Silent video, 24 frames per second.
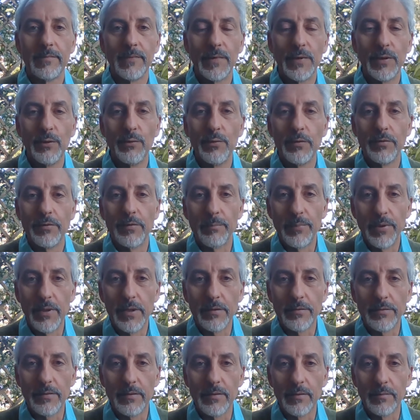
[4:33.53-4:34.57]
You as a
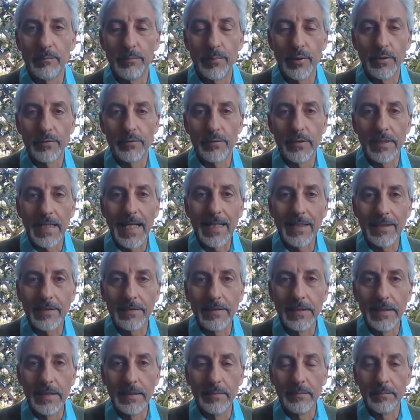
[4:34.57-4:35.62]
person.
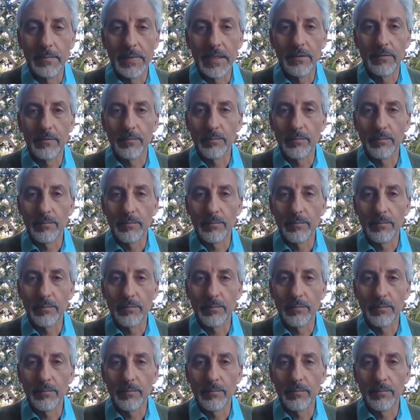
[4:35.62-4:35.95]
Personality means